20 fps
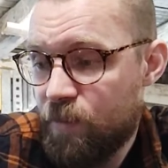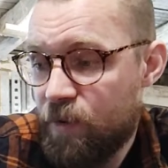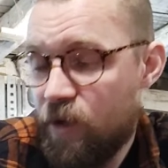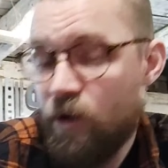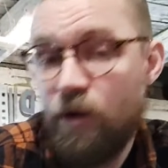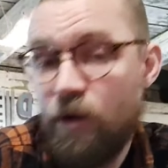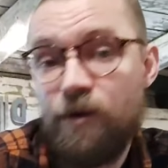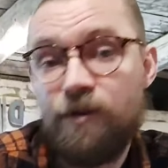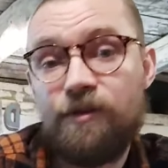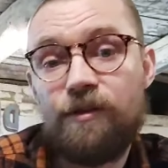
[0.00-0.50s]

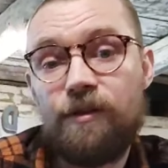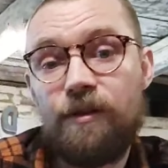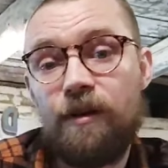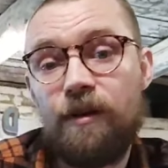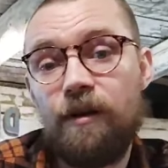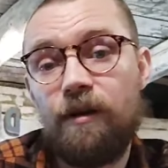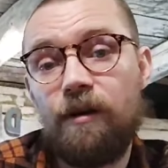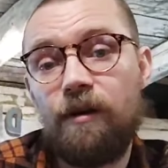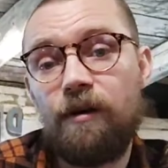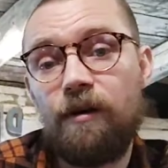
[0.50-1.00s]
because
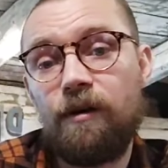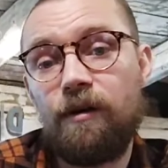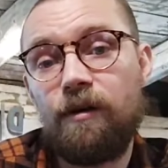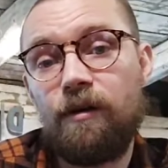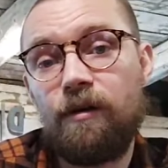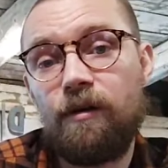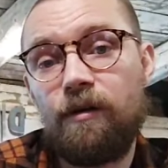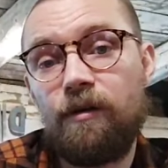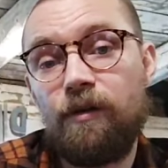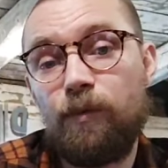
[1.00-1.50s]

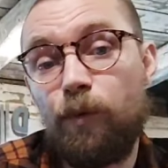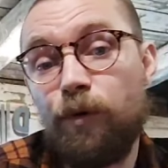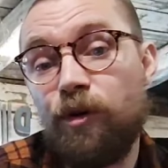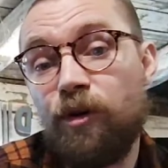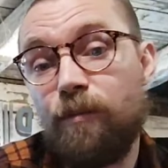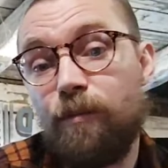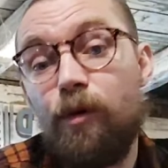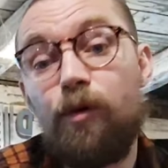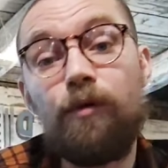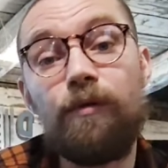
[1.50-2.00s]
the
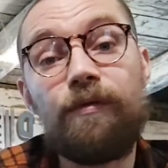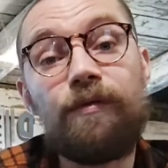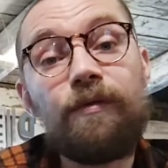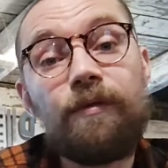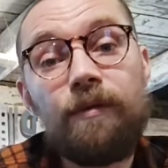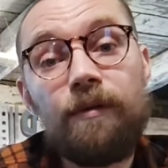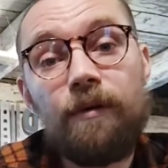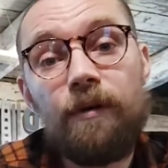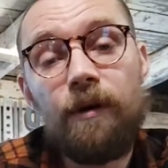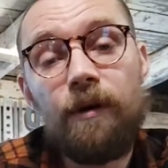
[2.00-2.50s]
wood can move.